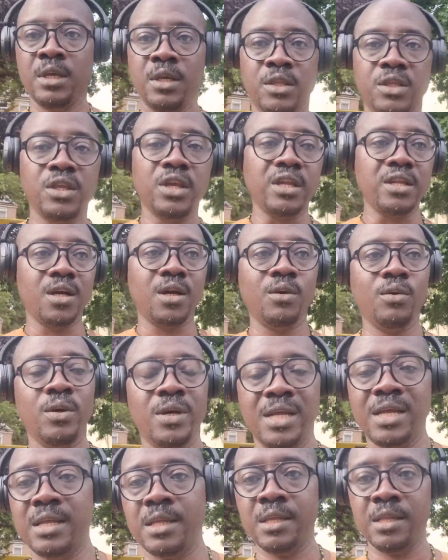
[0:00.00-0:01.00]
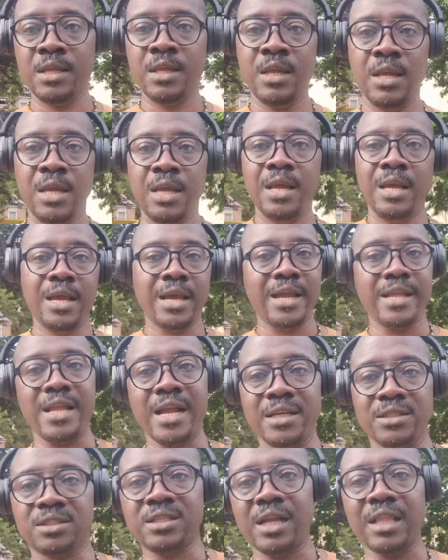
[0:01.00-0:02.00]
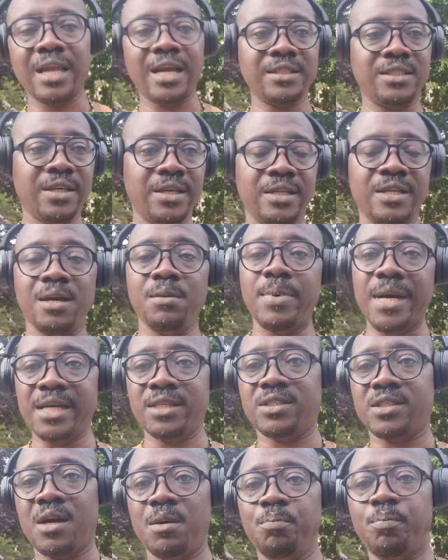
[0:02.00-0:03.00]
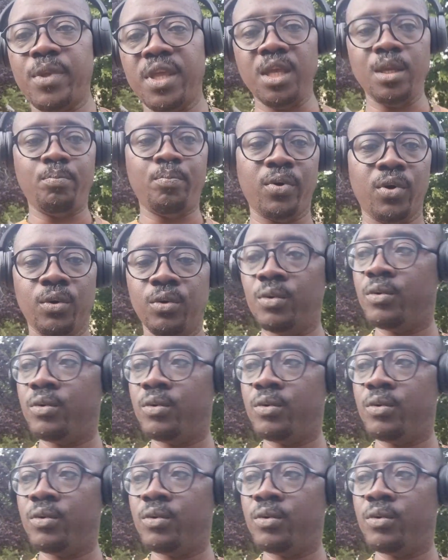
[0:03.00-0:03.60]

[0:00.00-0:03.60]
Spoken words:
you know, a national agenda by some people